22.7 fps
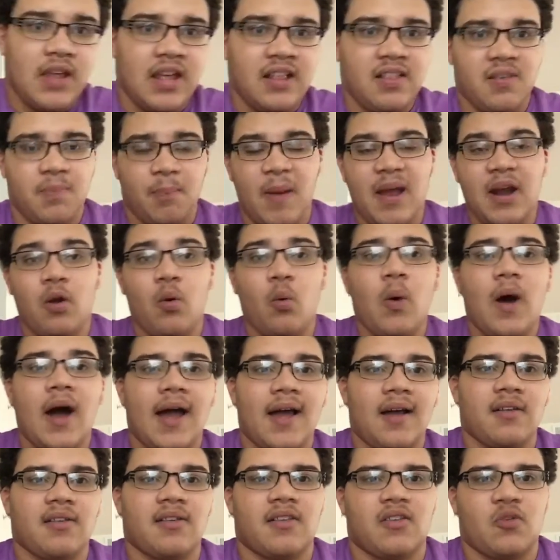It's been a
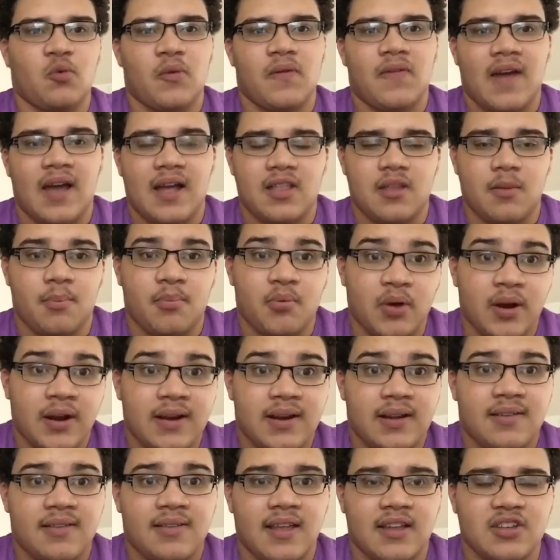while since we've had the brand
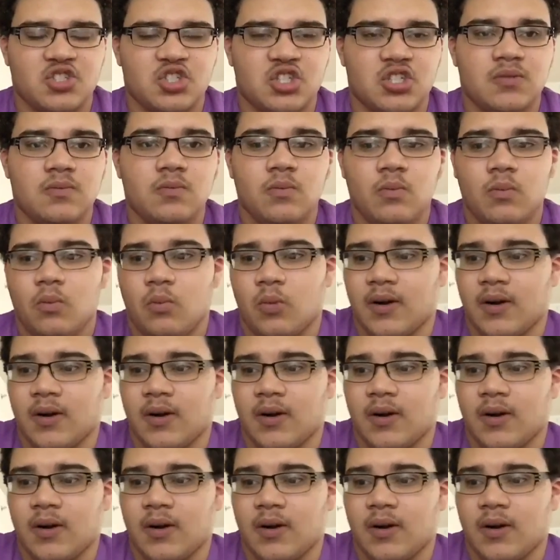extension.